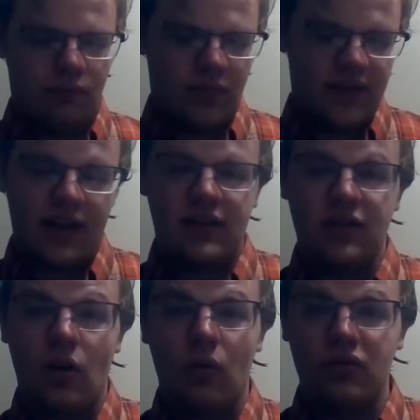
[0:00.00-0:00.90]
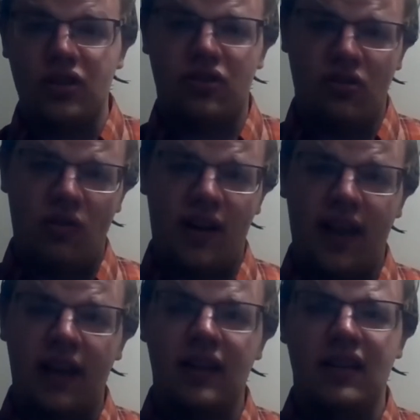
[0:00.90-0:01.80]
besides just knowing
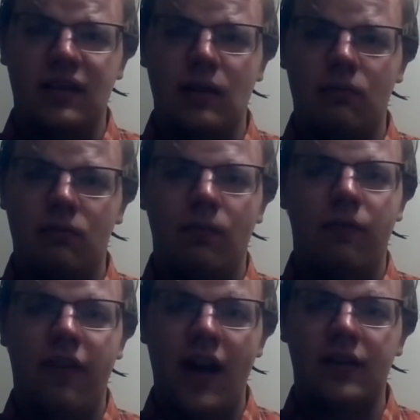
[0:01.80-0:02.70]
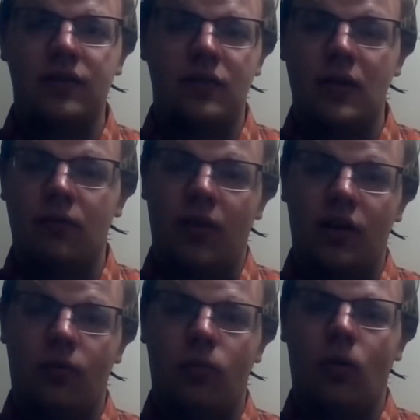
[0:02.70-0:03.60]
that it is faster and
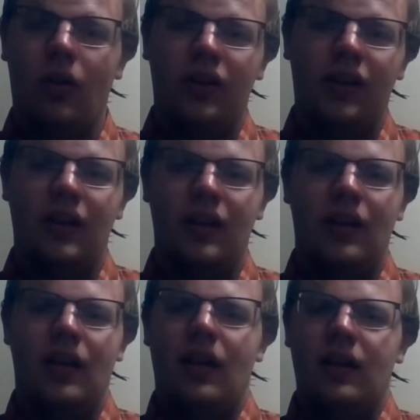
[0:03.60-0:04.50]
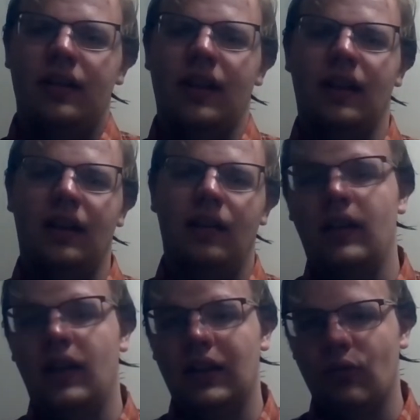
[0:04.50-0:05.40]
better quality data,
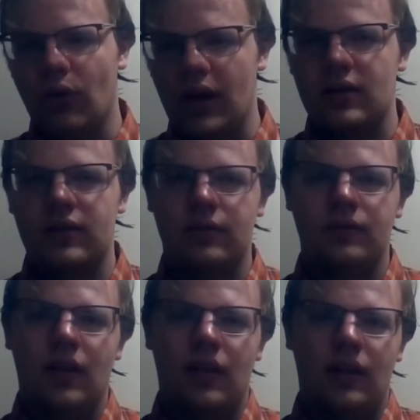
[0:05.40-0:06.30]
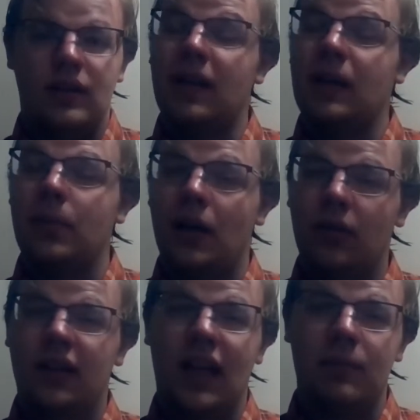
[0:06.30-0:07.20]
and then the range, depending upon
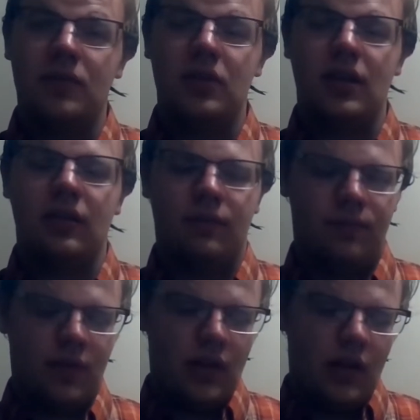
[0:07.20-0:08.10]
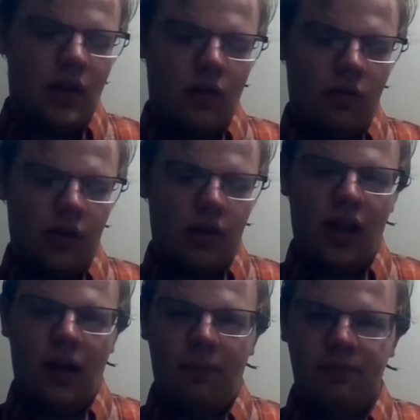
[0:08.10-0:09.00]
what type of G?
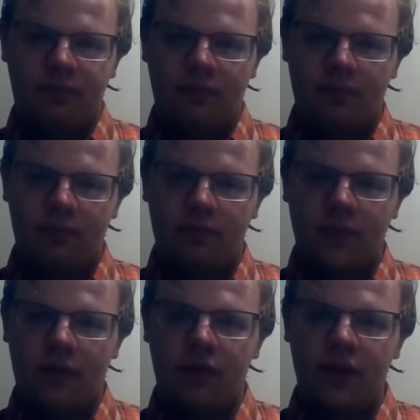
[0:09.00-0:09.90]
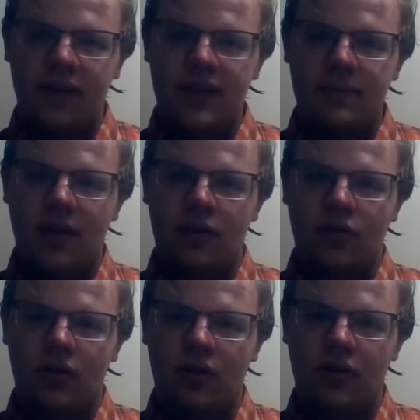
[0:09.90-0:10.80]
Well, if you look at this
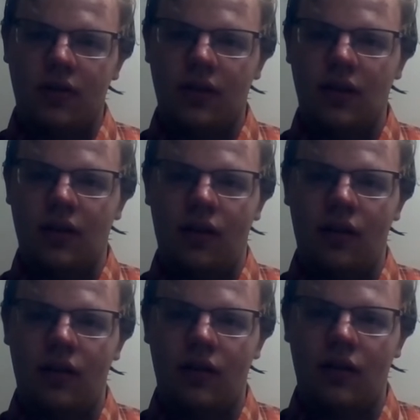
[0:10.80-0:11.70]
picture here,